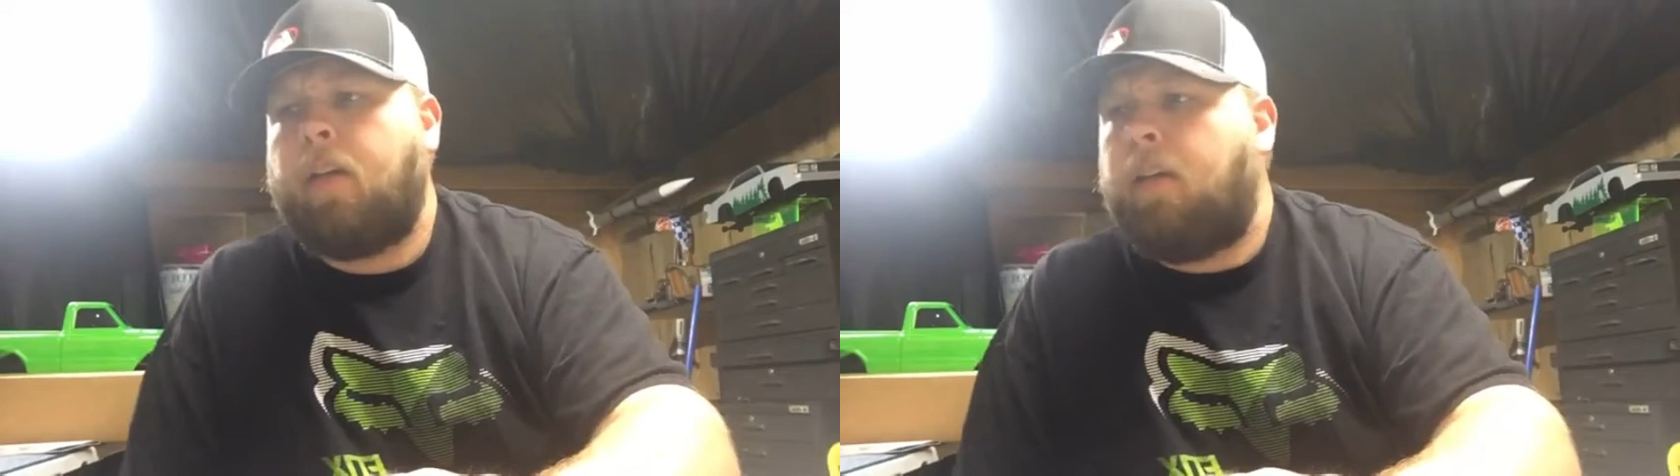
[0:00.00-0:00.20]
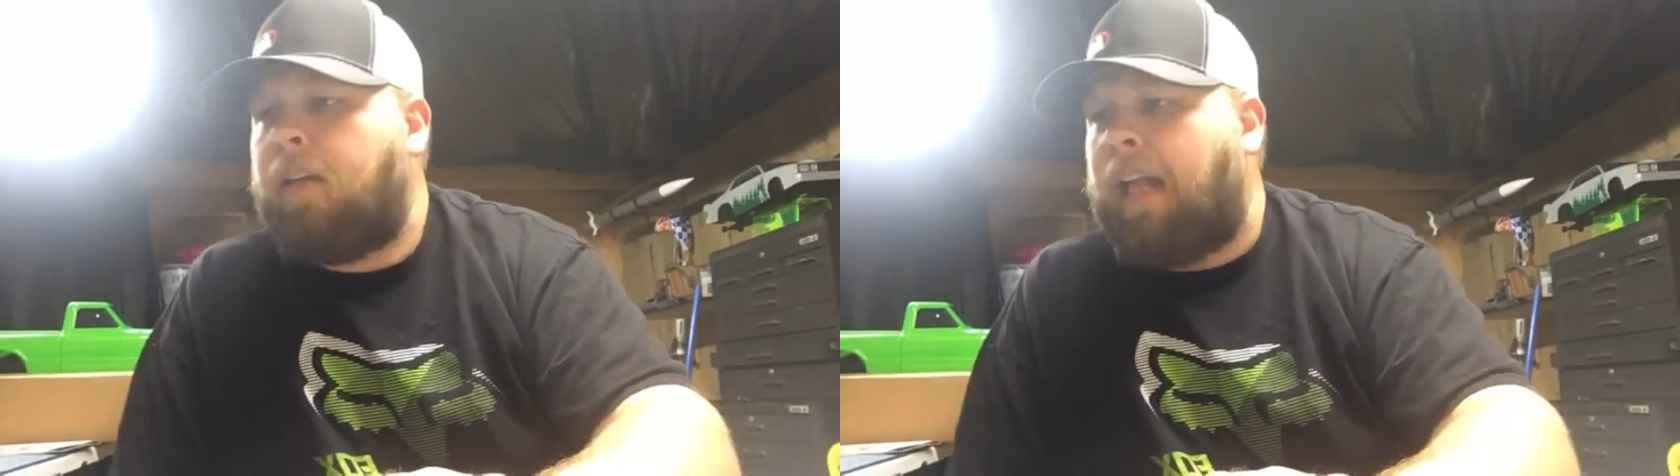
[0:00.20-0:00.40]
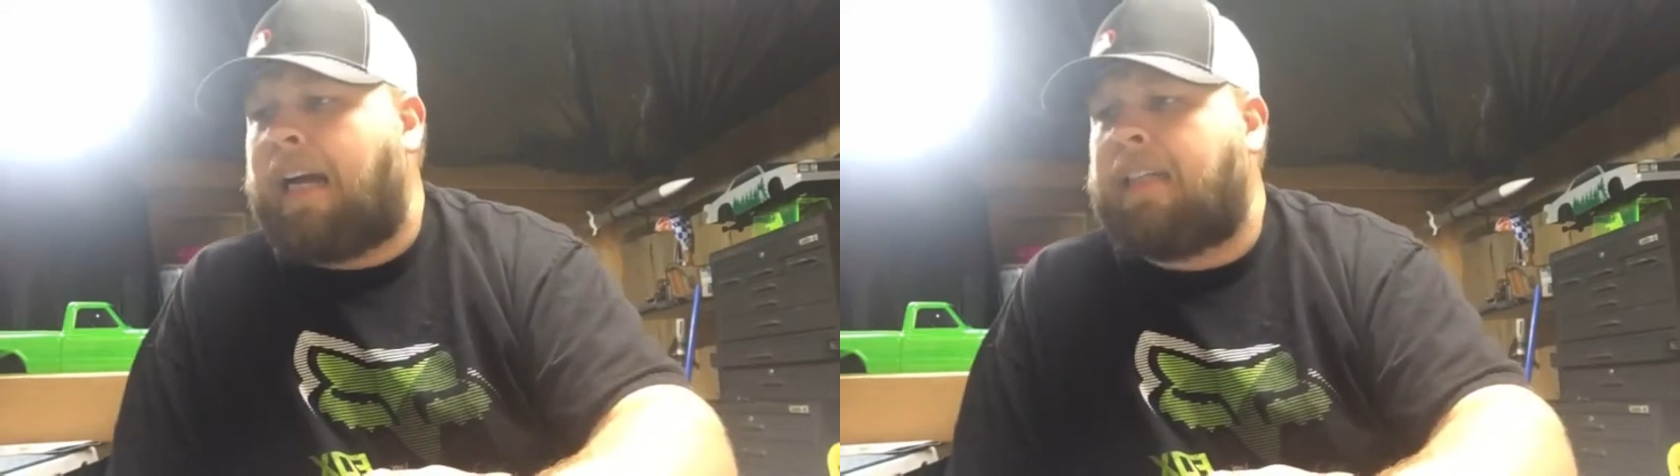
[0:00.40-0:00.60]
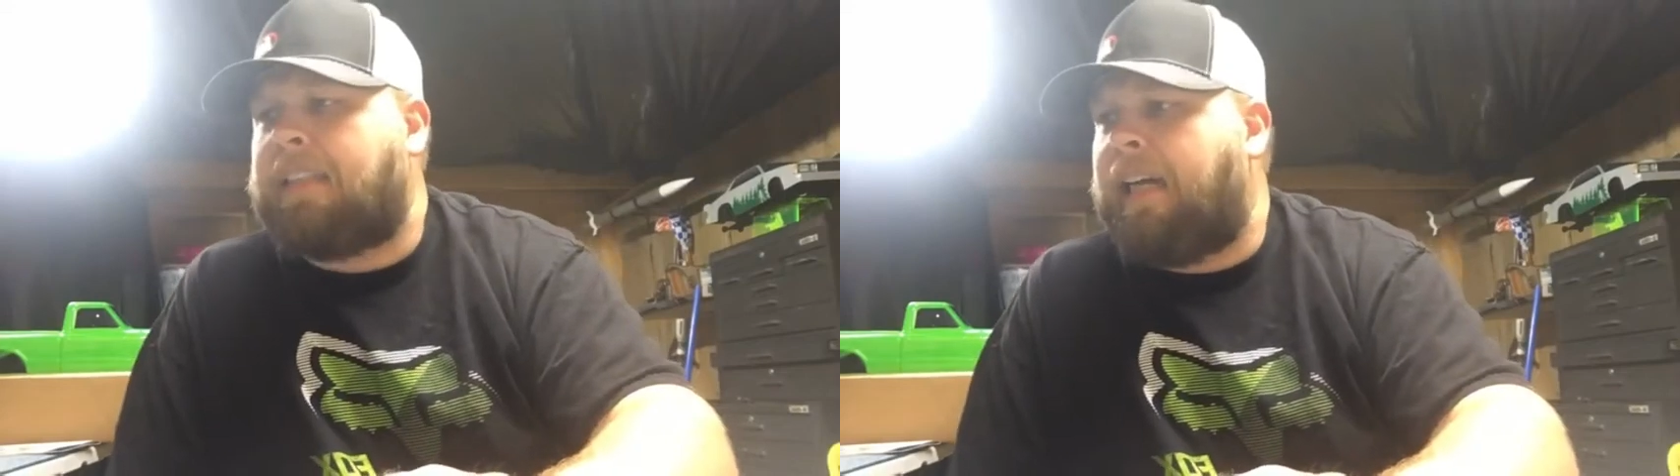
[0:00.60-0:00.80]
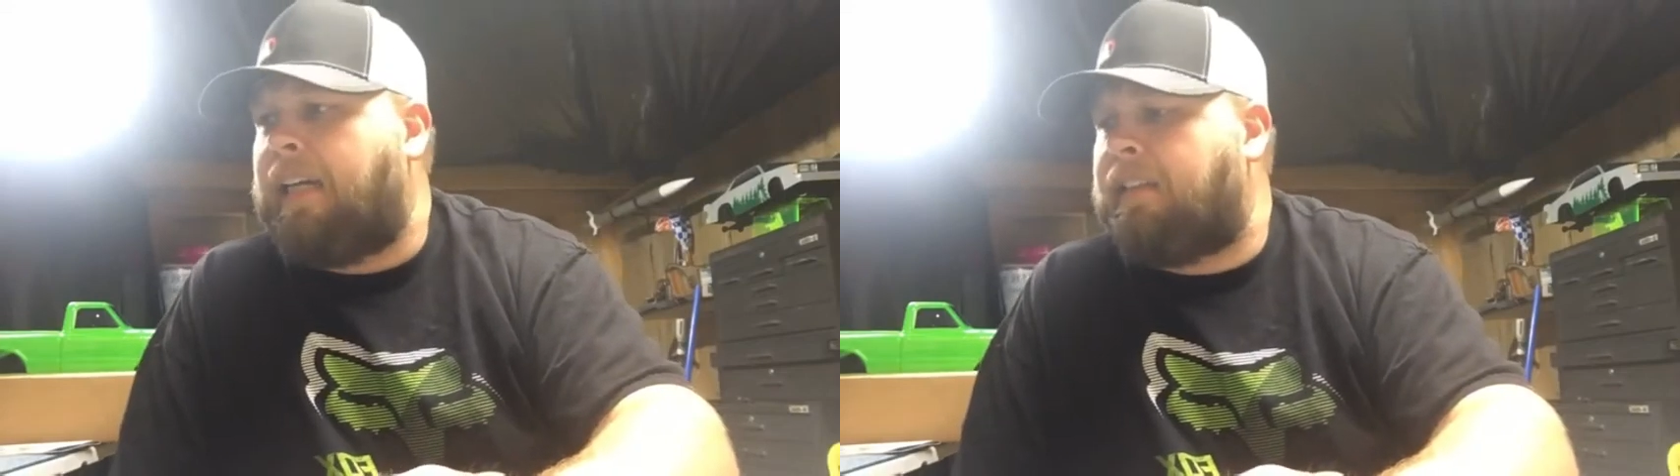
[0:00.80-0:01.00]
Like I
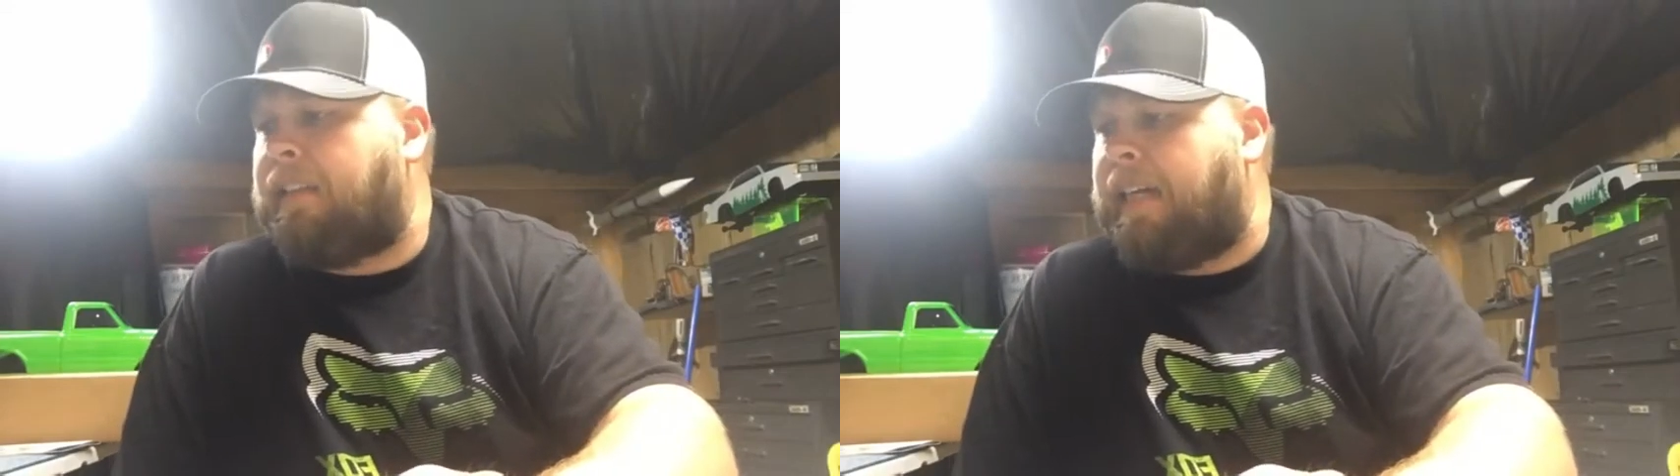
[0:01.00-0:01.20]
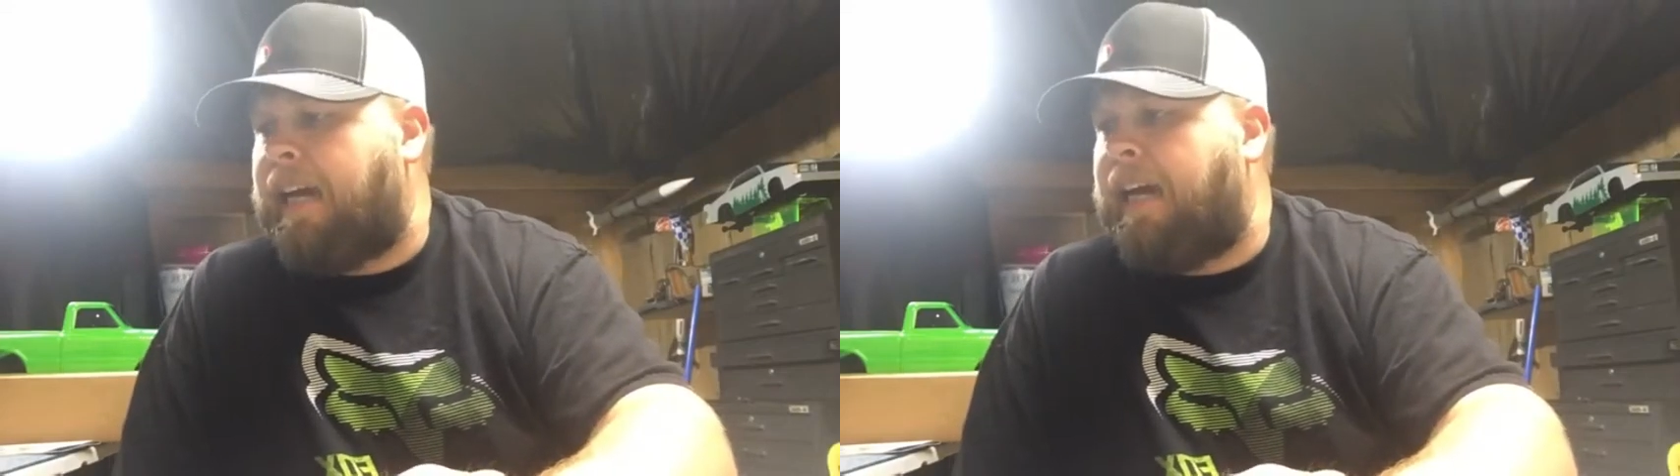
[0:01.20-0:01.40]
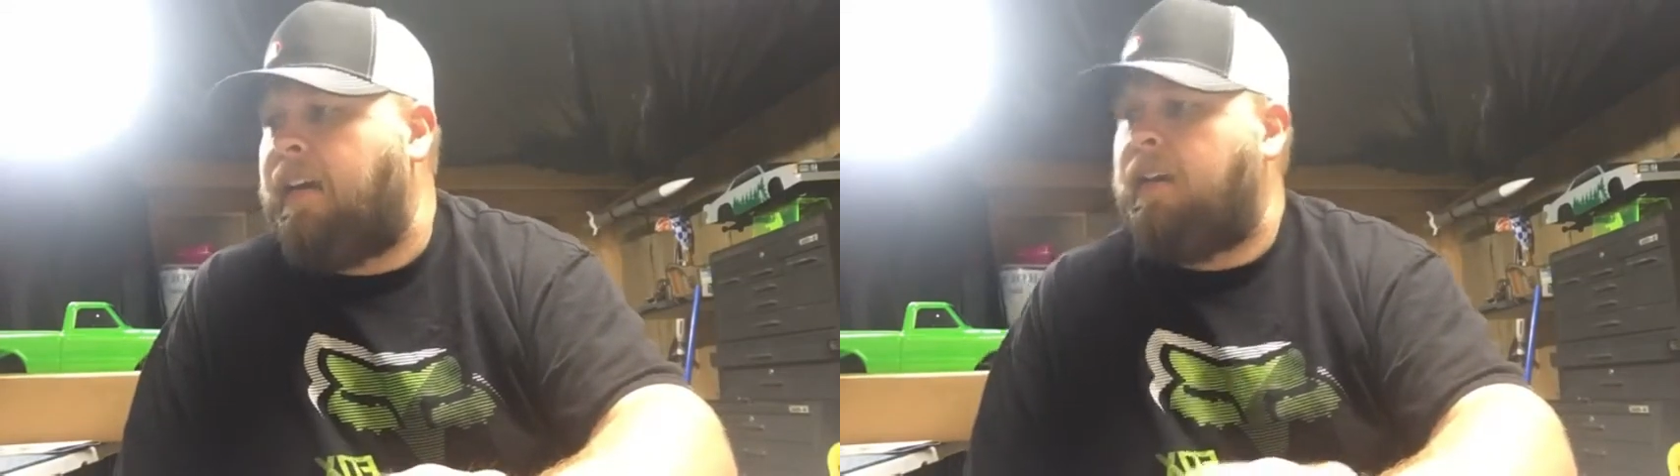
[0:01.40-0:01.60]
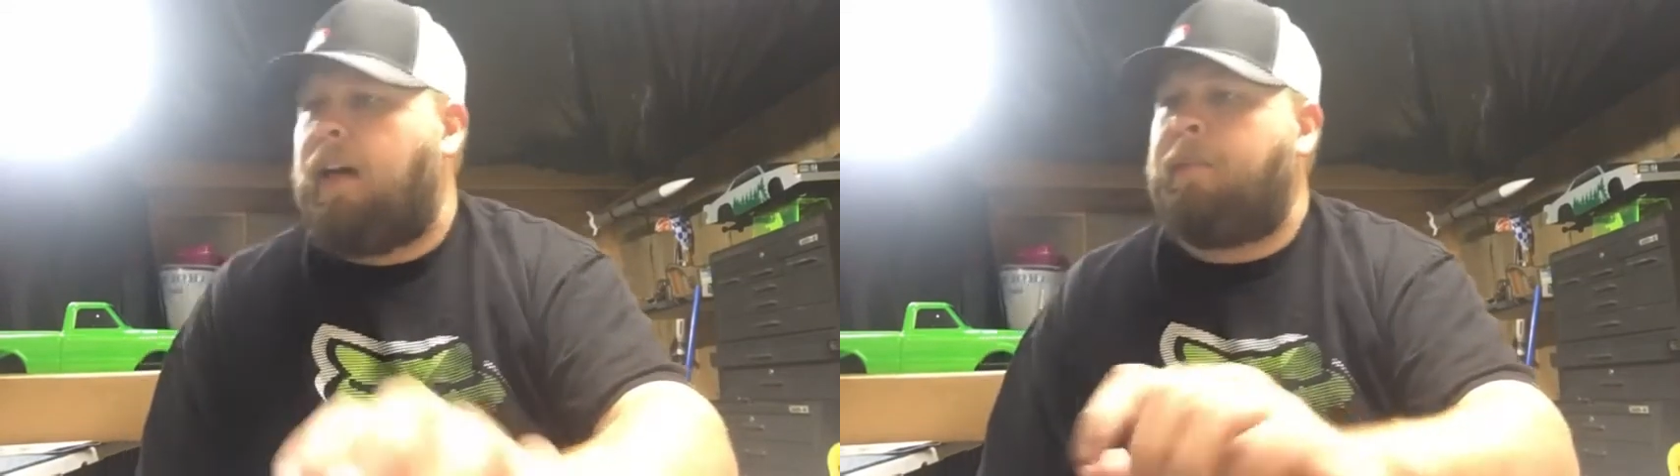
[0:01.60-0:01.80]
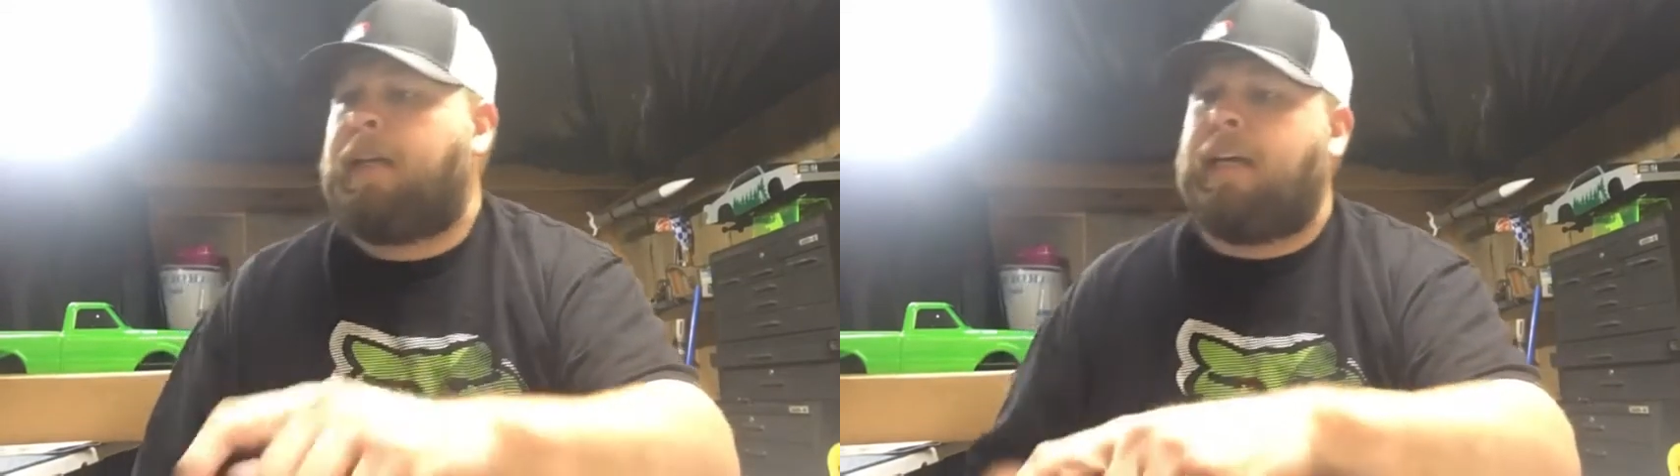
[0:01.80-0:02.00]
said, today
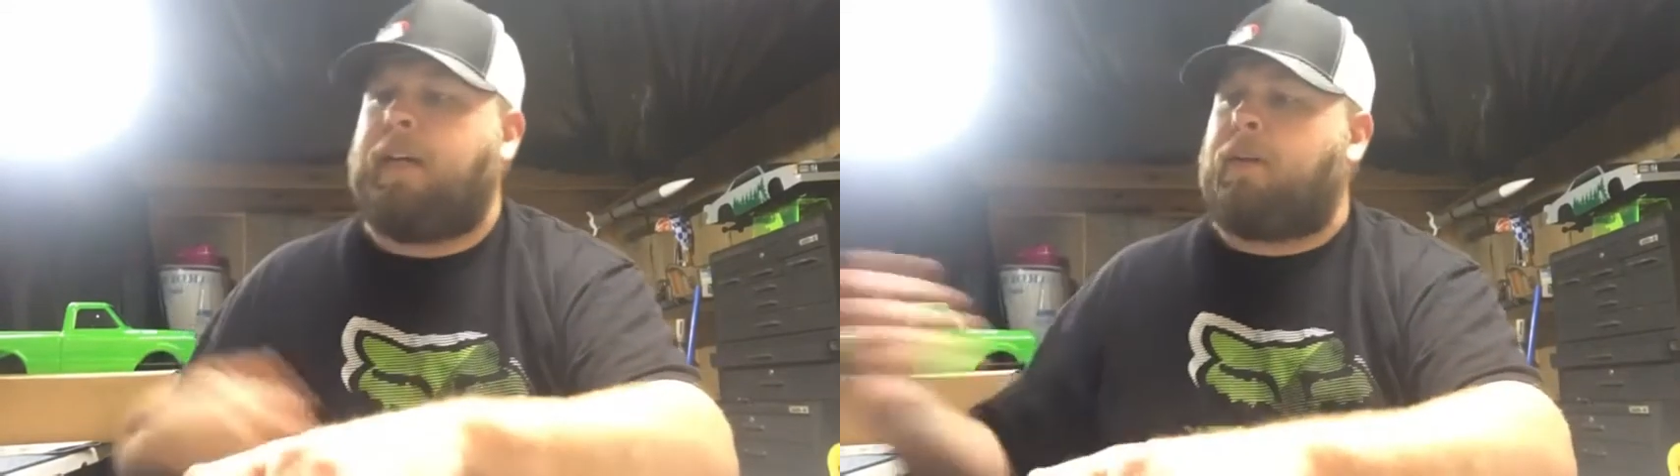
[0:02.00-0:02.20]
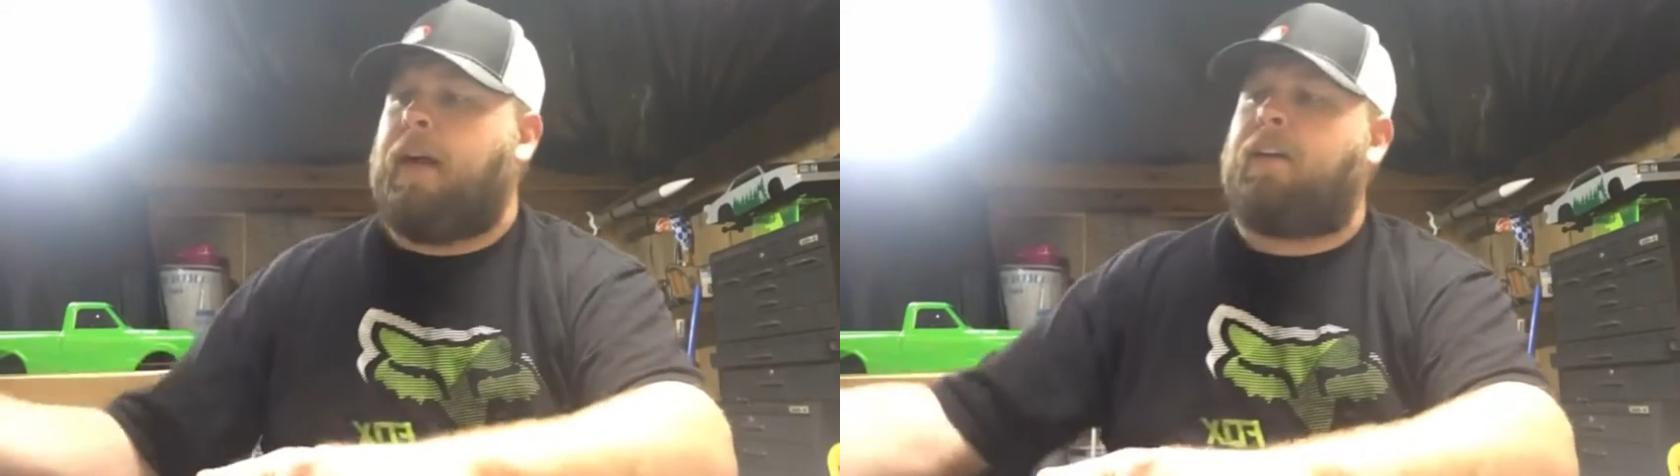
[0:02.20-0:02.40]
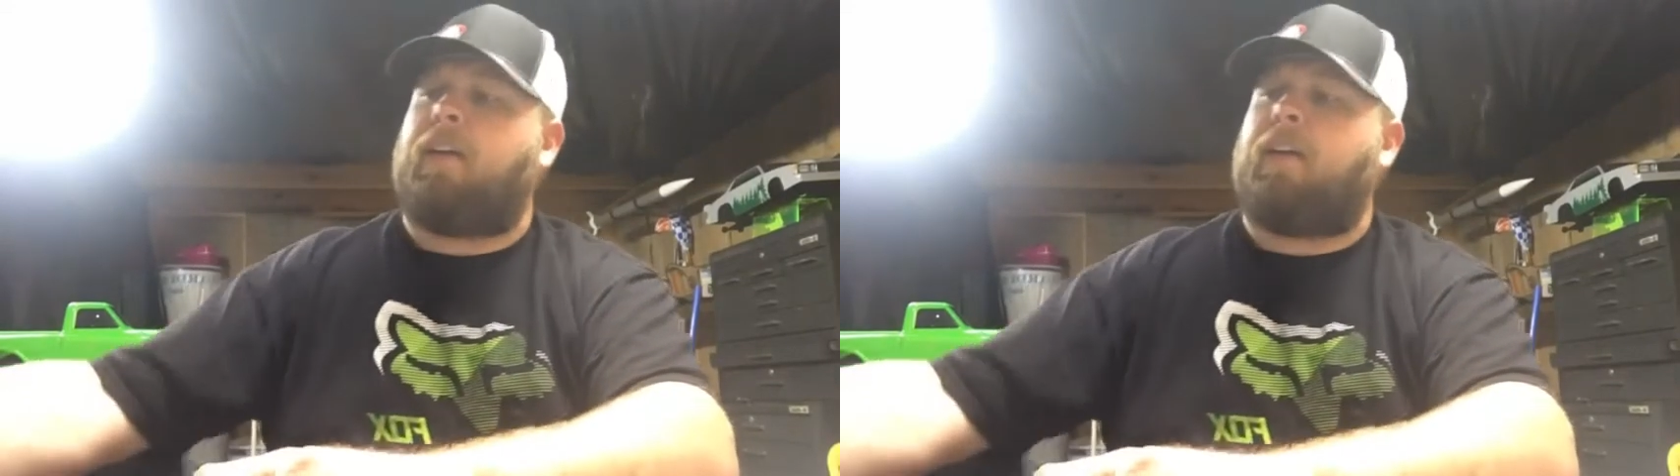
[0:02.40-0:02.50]
I'm gonna kick you around on a